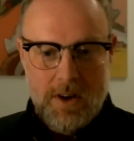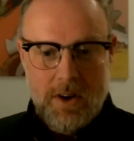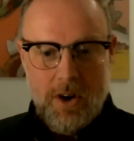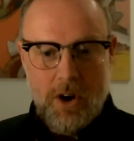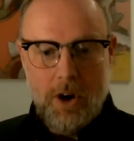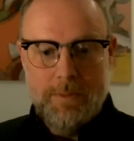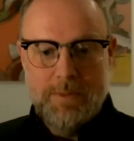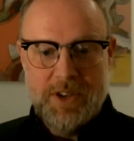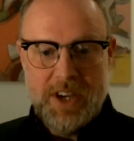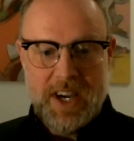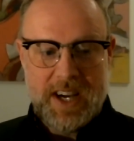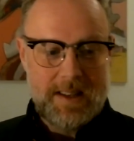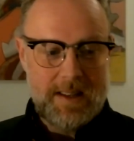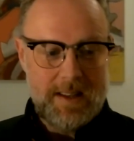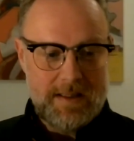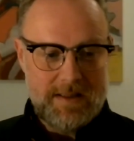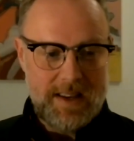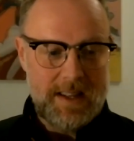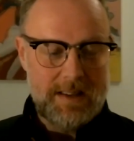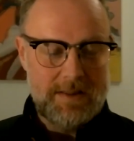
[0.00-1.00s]
object,
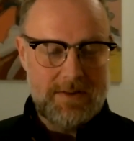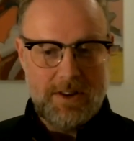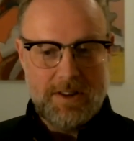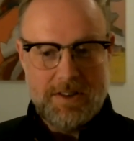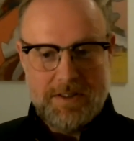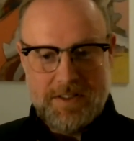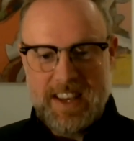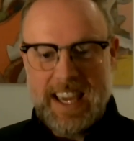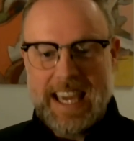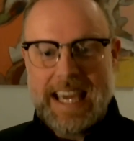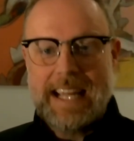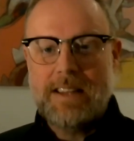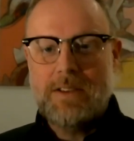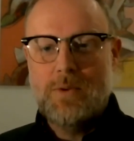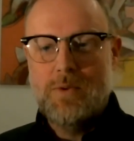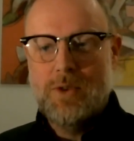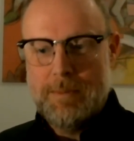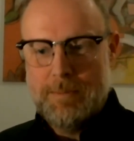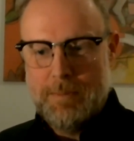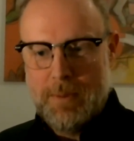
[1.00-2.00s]
the central thing
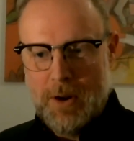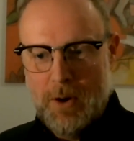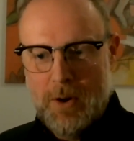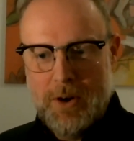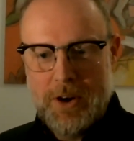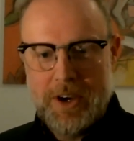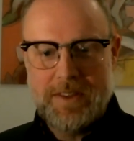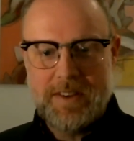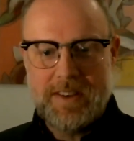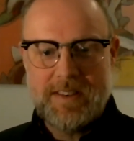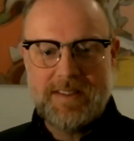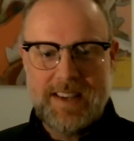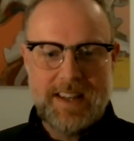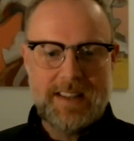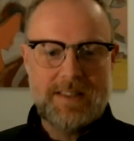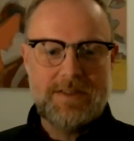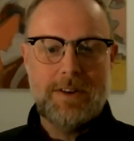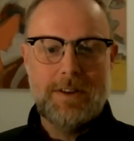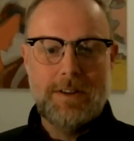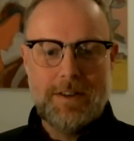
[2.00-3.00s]
to deploy, the
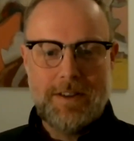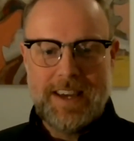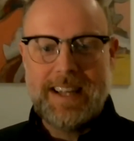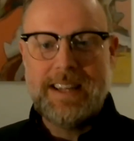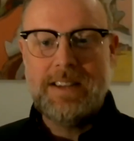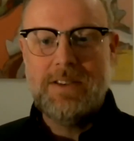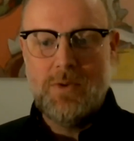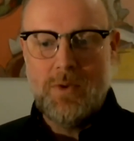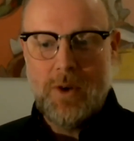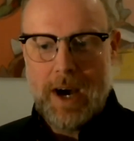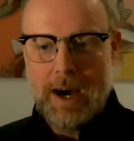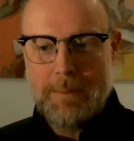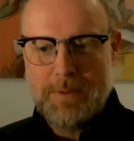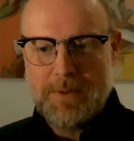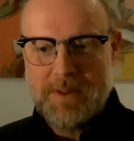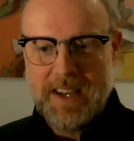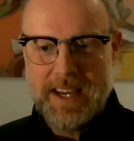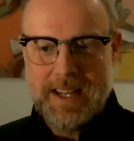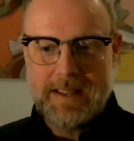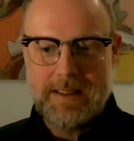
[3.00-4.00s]
central thing to
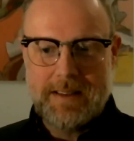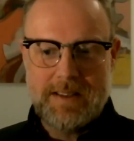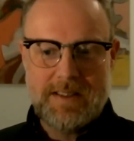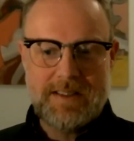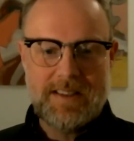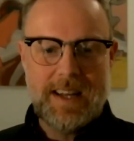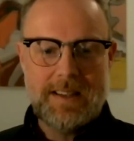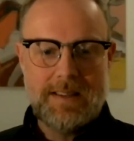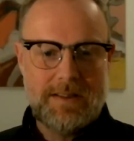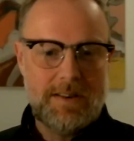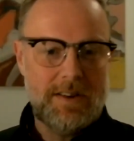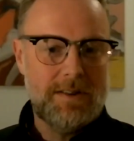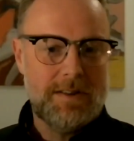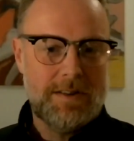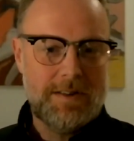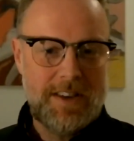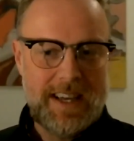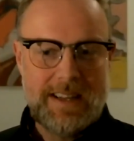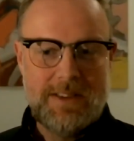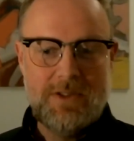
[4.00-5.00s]
update, the central
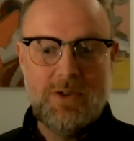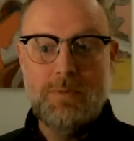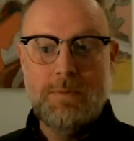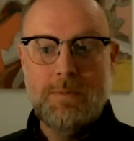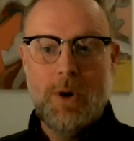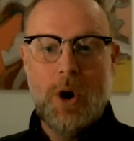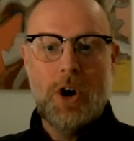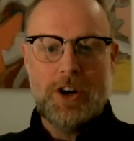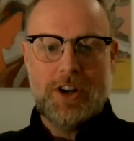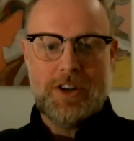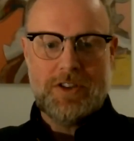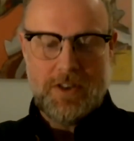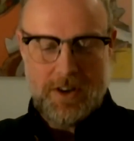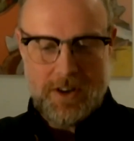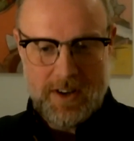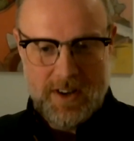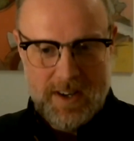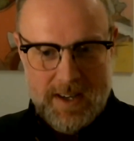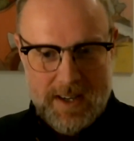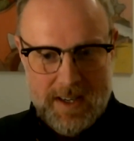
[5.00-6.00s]
thing to
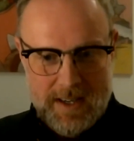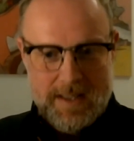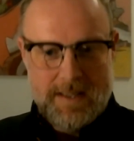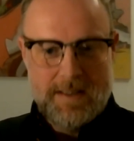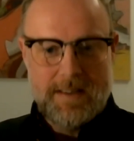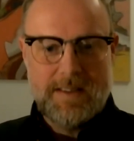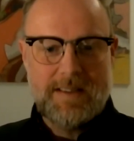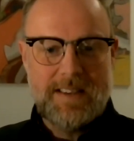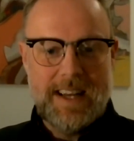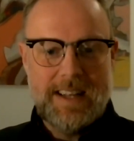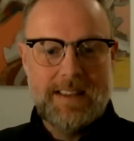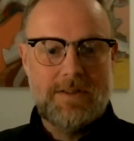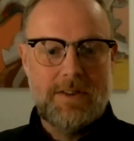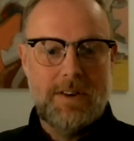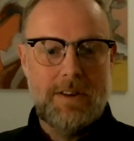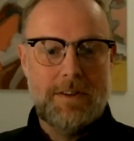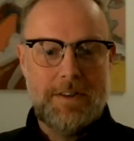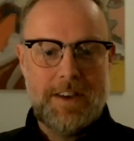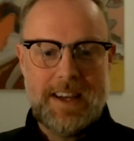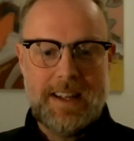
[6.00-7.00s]
monitor, the
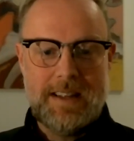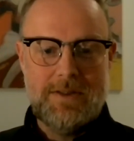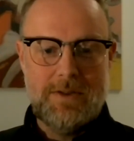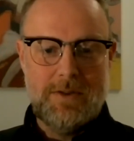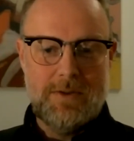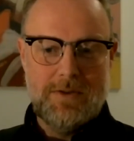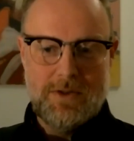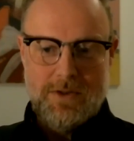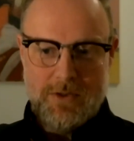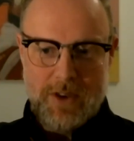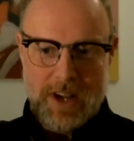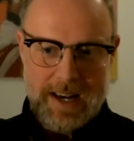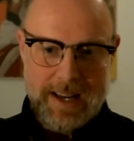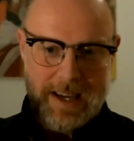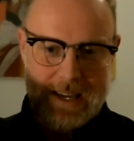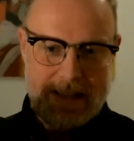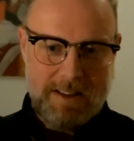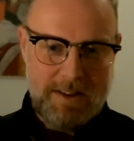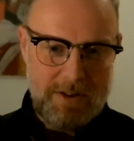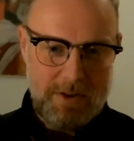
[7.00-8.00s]
central thing to drill
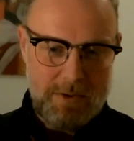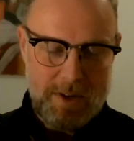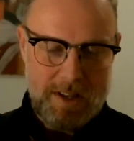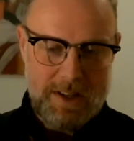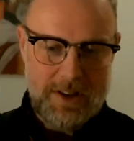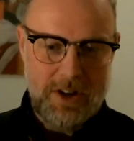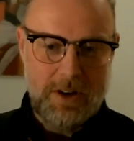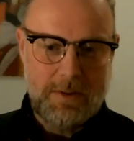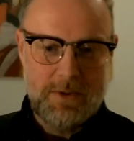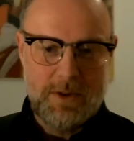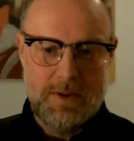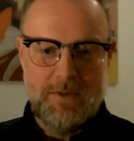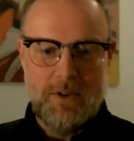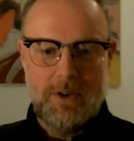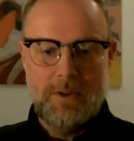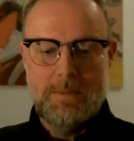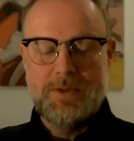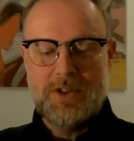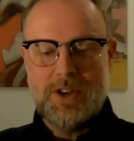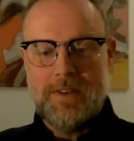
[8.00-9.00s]
into in terms of
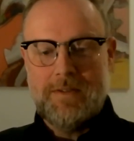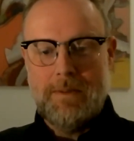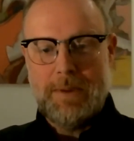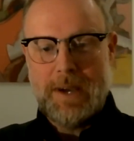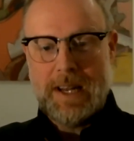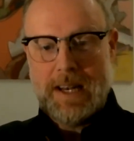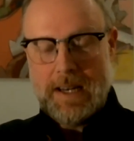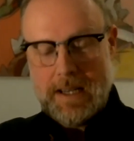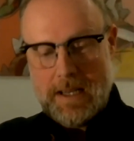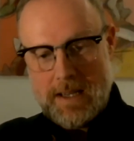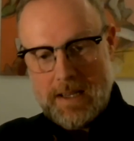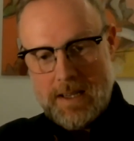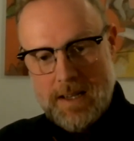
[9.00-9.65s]
observability.